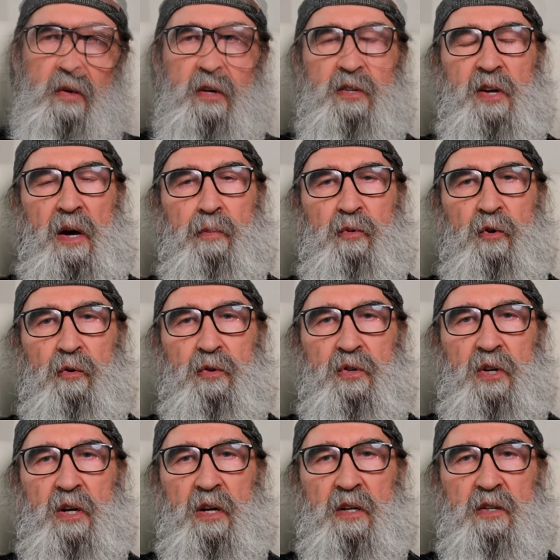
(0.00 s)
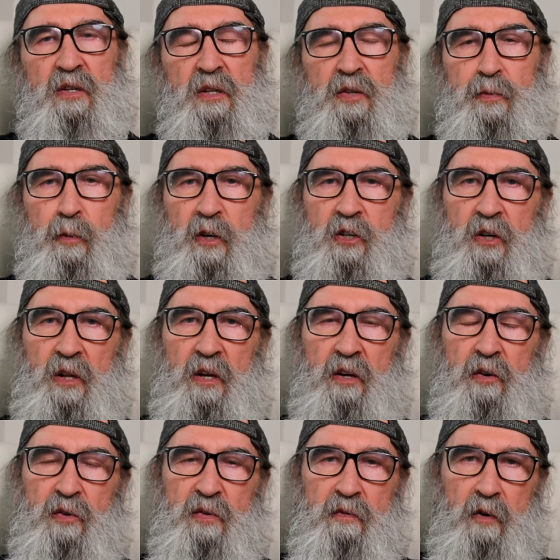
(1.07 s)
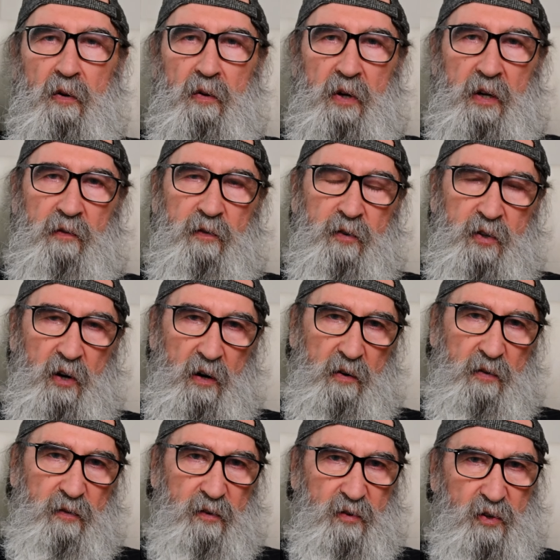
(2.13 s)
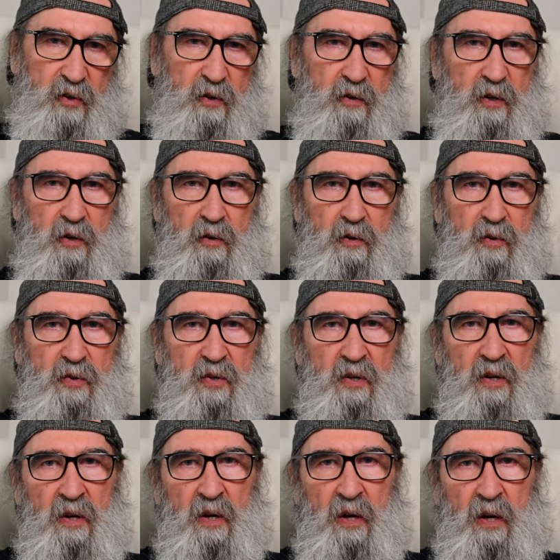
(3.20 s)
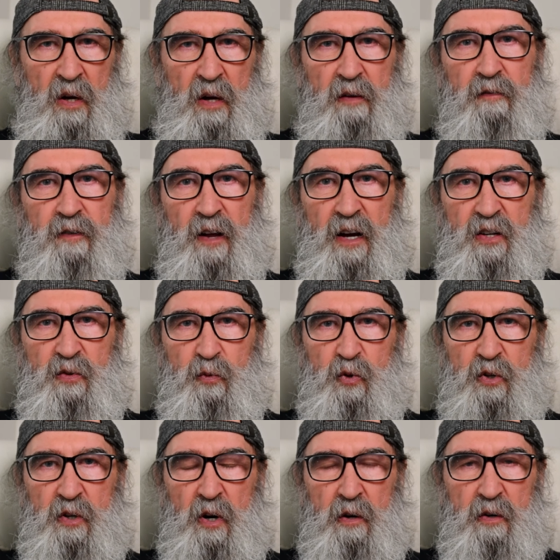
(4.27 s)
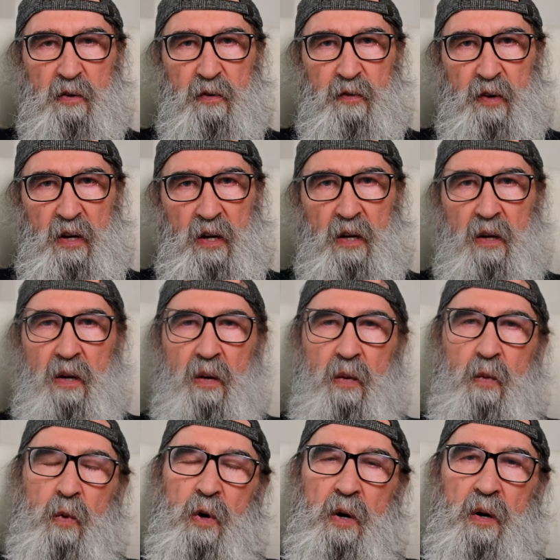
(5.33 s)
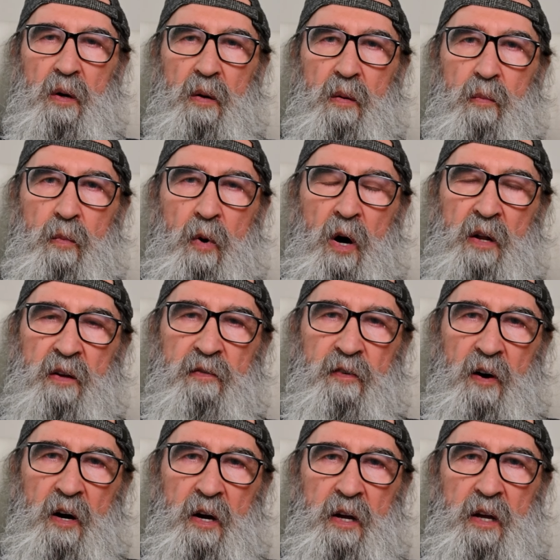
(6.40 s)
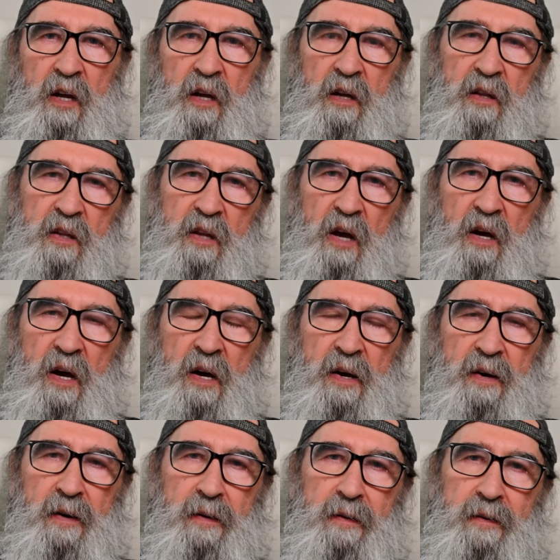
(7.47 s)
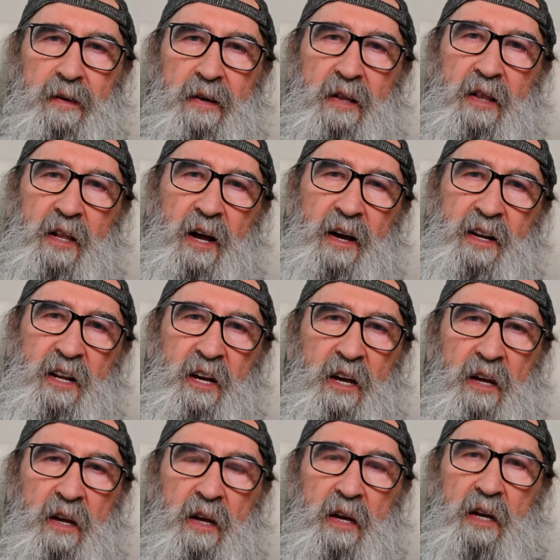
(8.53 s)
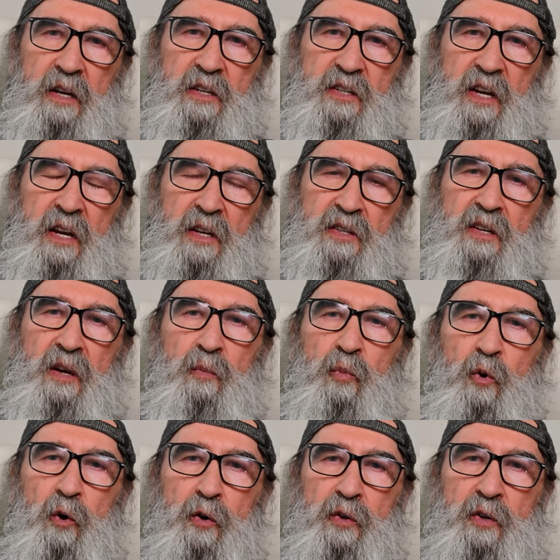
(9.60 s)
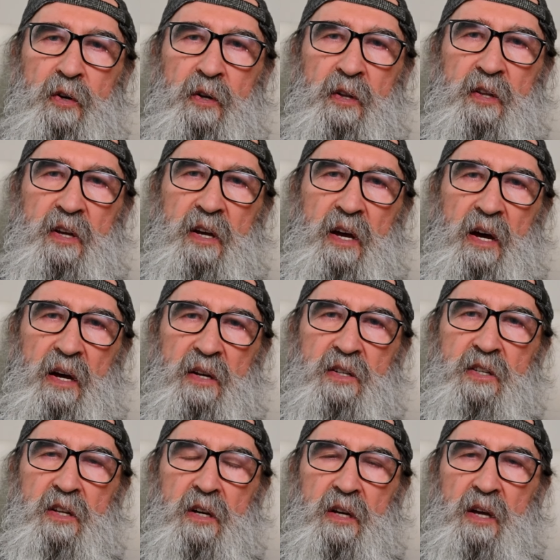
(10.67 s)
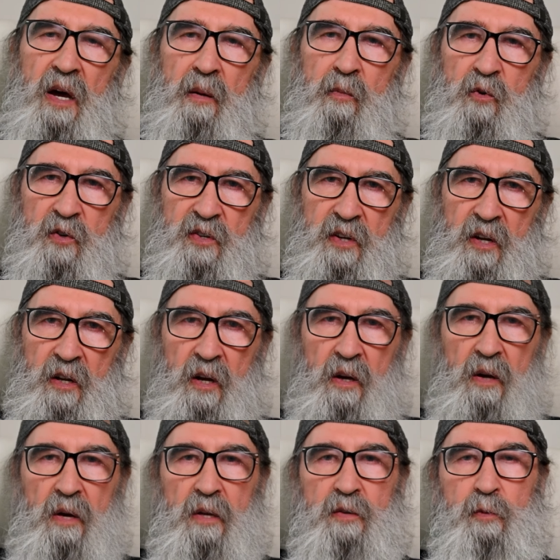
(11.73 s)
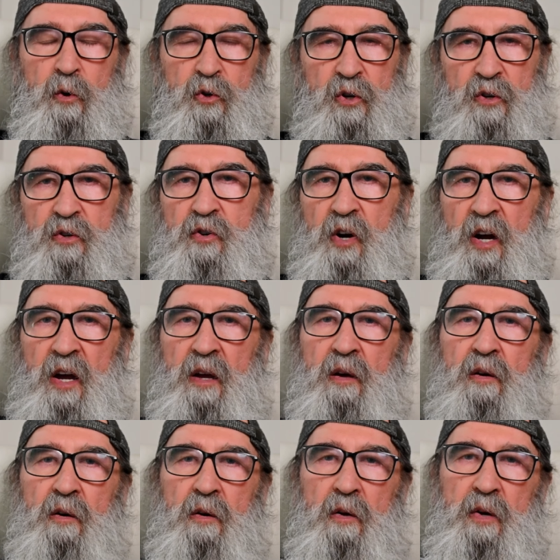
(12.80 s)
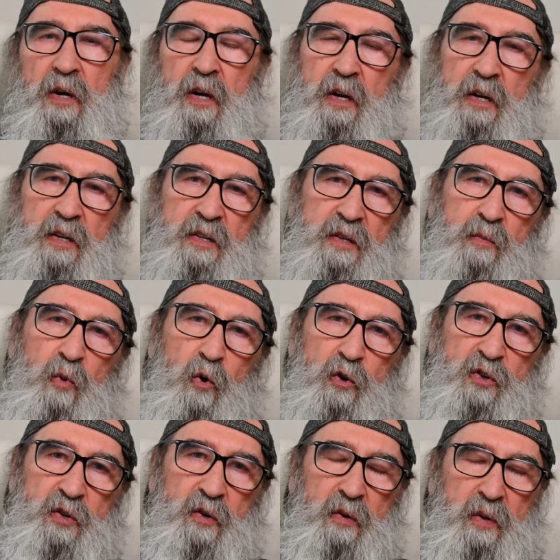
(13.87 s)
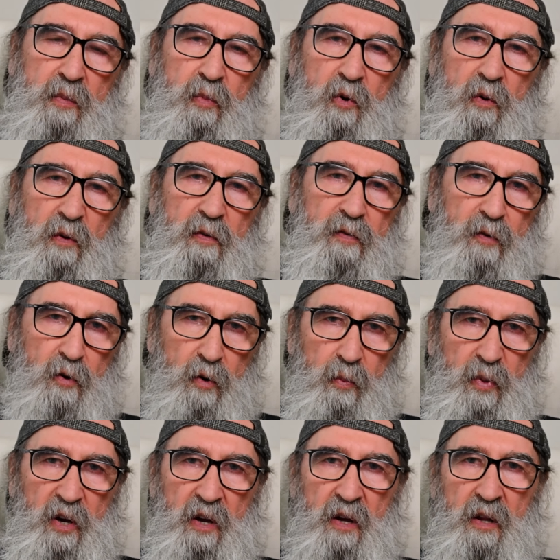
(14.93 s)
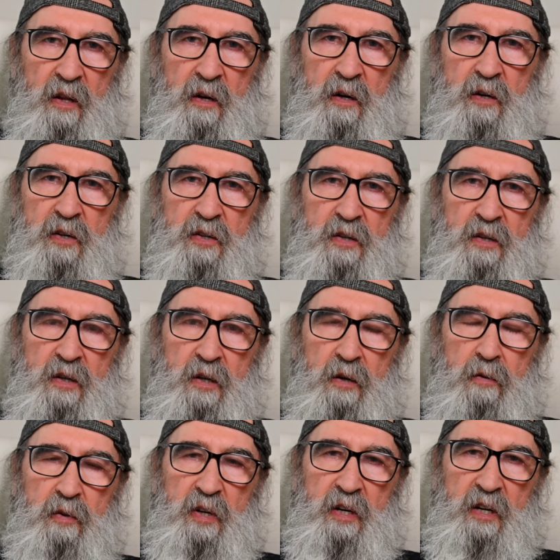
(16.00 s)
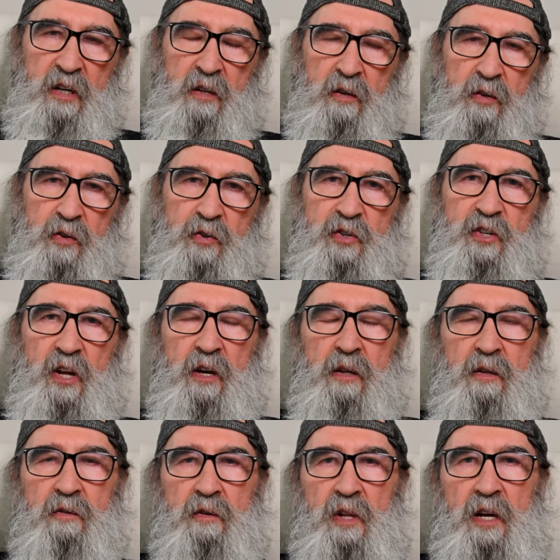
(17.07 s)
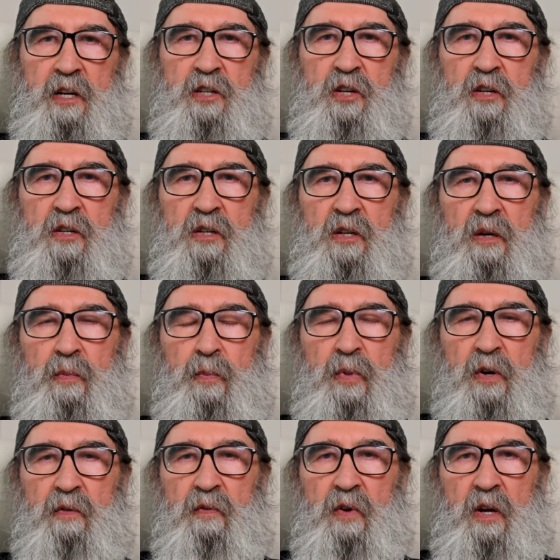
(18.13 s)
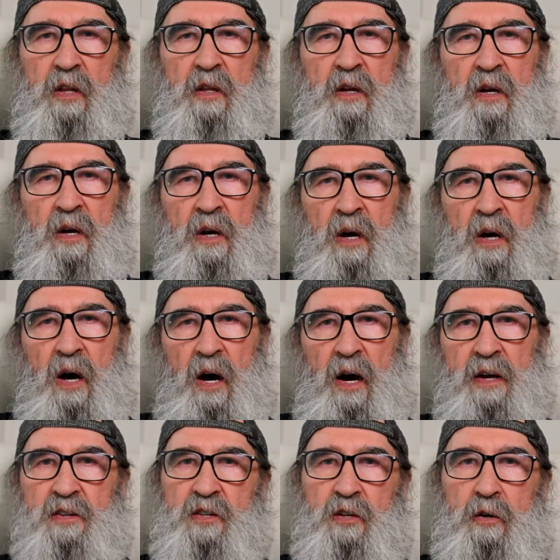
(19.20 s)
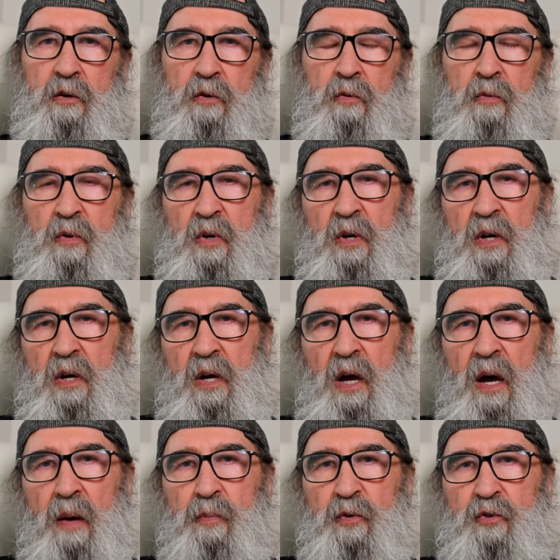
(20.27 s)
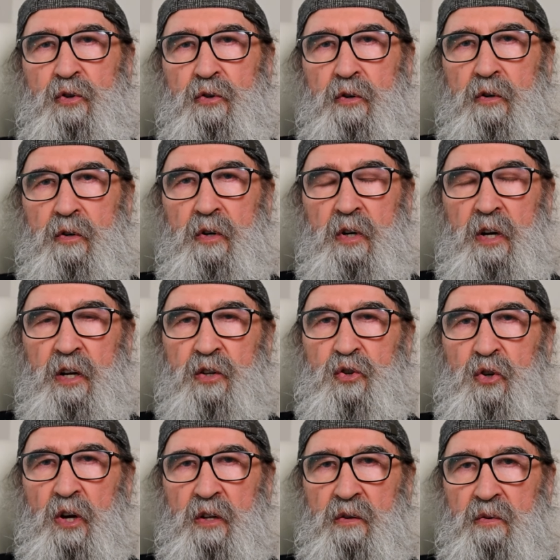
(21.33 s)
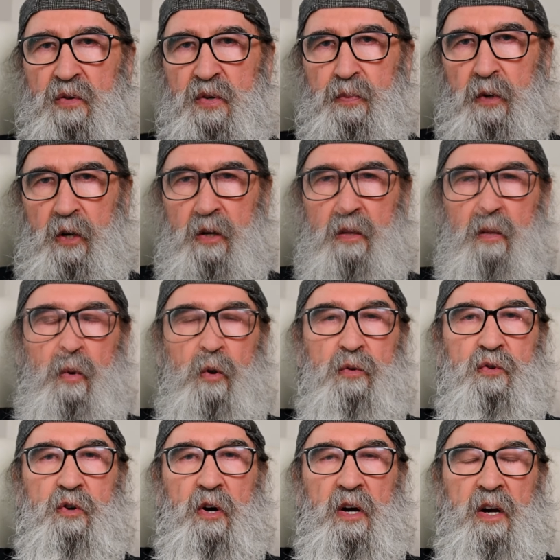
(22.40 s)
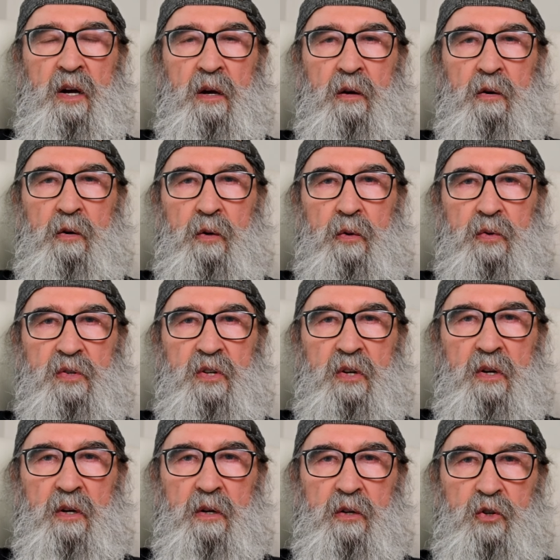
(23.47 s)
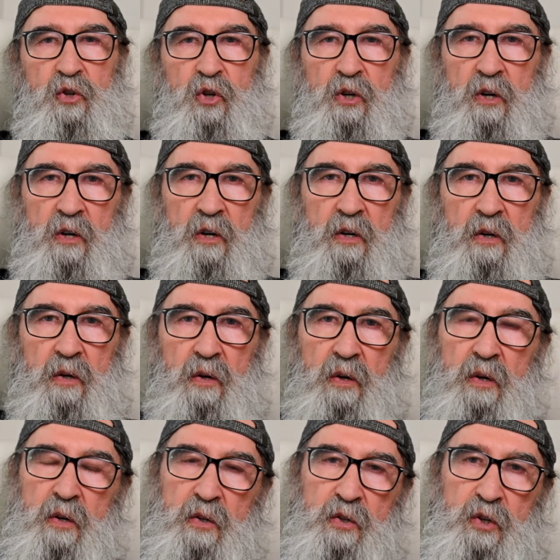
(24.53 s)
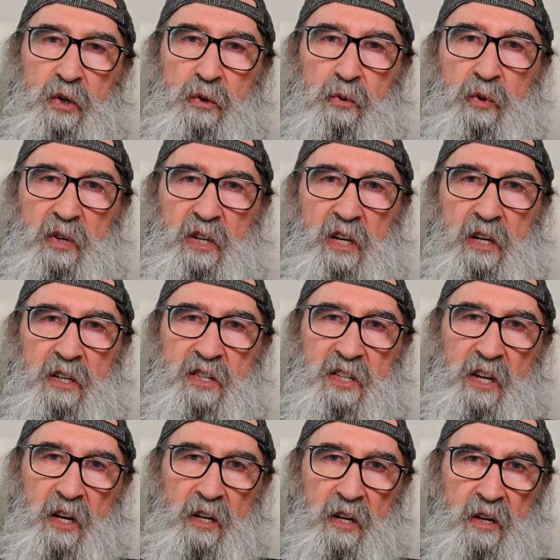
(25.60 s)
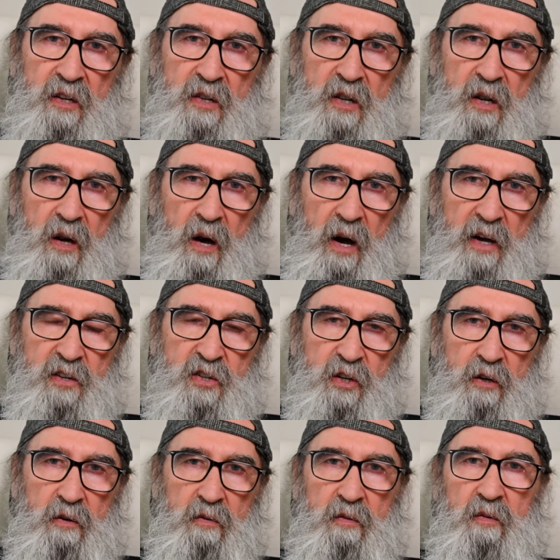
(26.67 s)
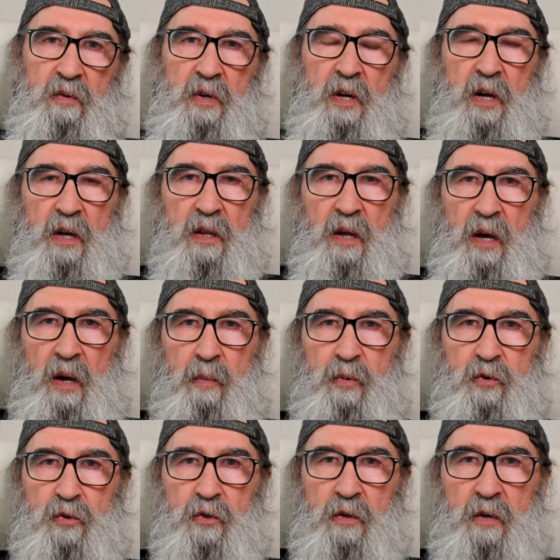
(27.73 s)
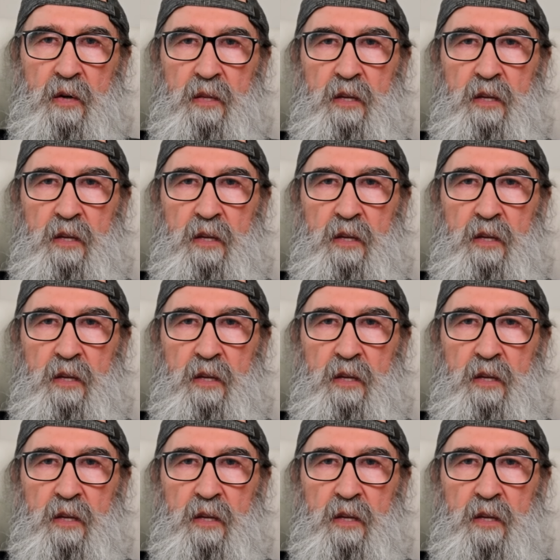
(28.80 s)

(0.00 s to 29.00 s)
This approach is especially useful in photography studios, flash photography, where modifying the lighting is as important as the camera setting. Exposure triangle is more suitable for beginners so they can understand the relationship between ISO, aperture, and shutter speed. Both triangles share two key settings, ISO and aperture.